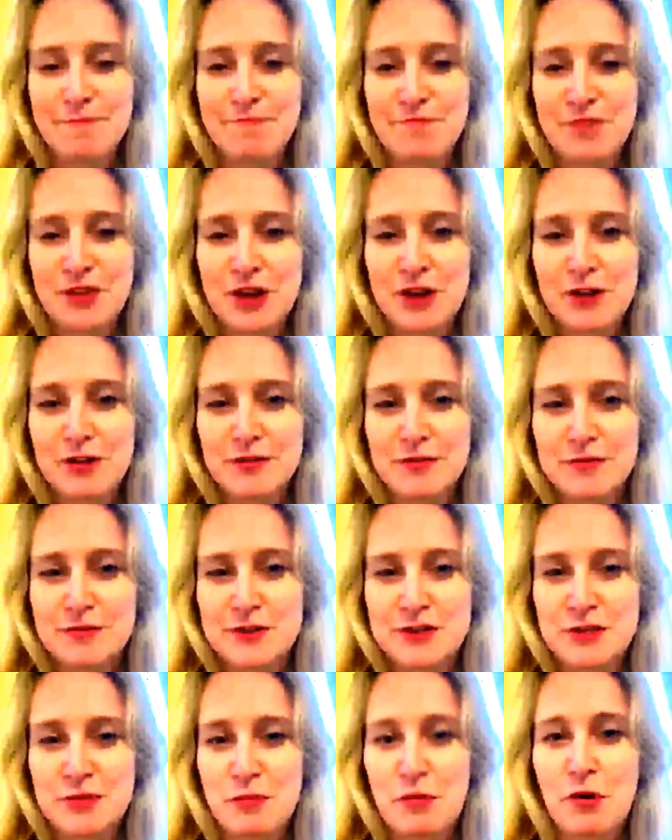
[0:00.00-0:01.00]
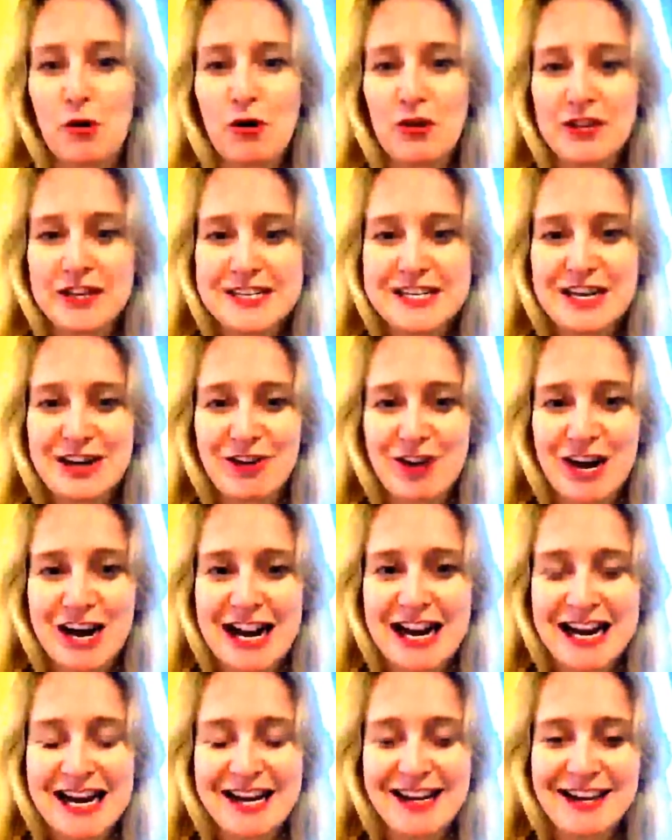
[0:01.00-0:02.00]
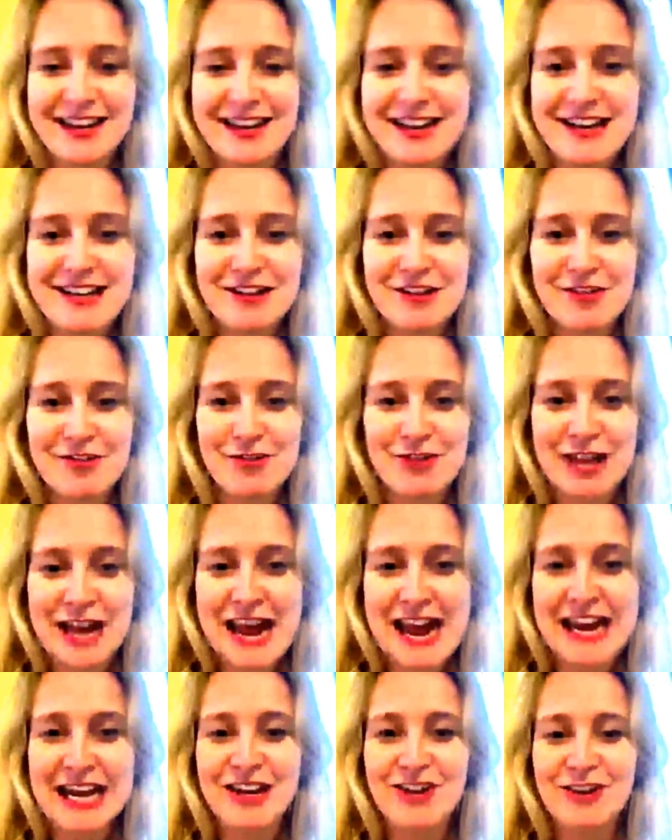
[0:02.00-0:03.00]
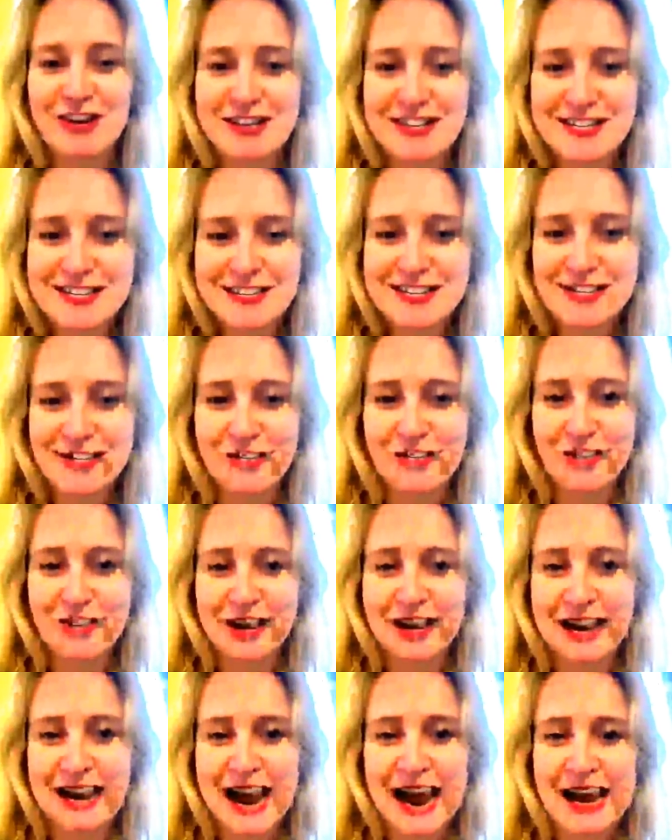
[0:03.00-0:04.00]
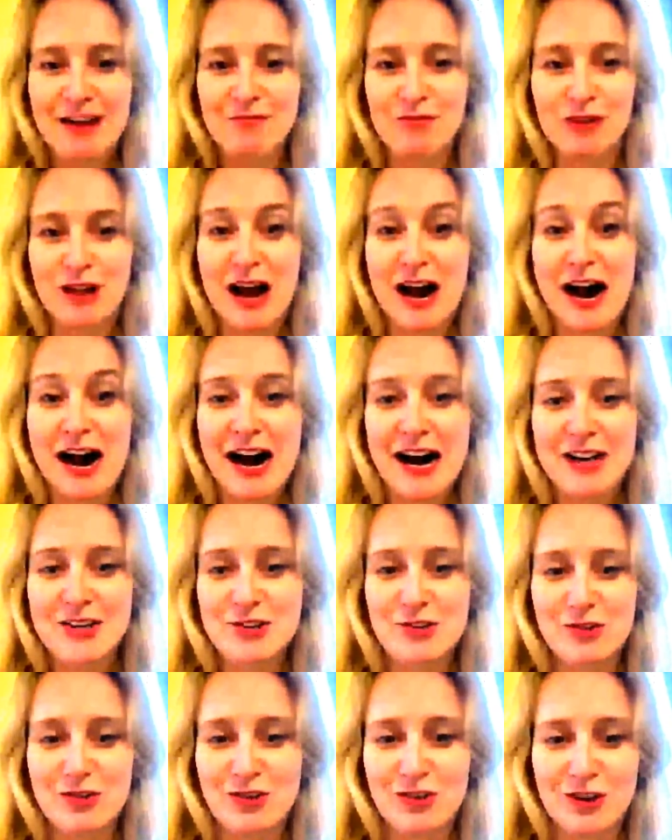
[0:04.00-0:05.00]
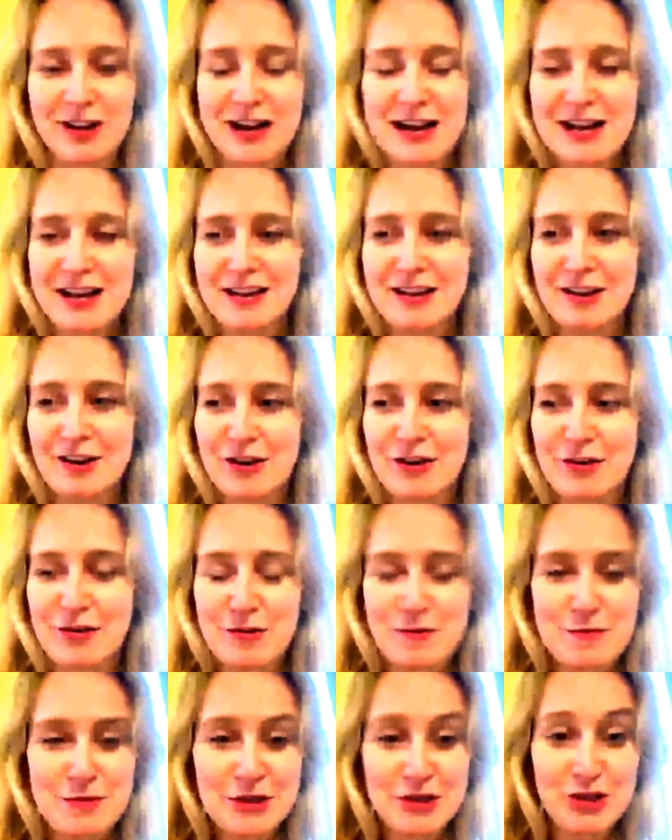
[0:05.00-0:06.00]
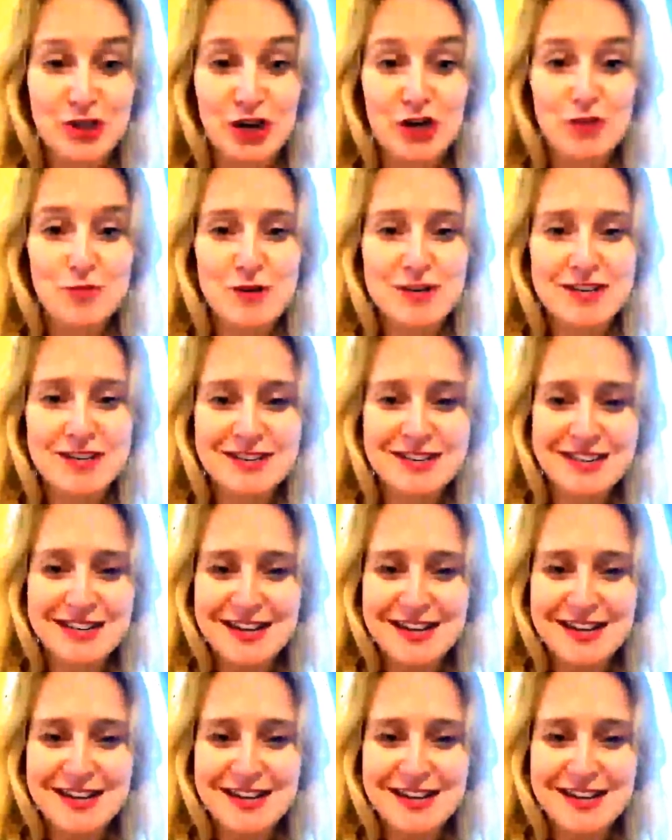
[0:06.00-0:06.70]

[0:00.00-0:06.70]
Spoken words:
you know, support the tyranny either through their ignorance or their hateful heart or, you know, misjudgment.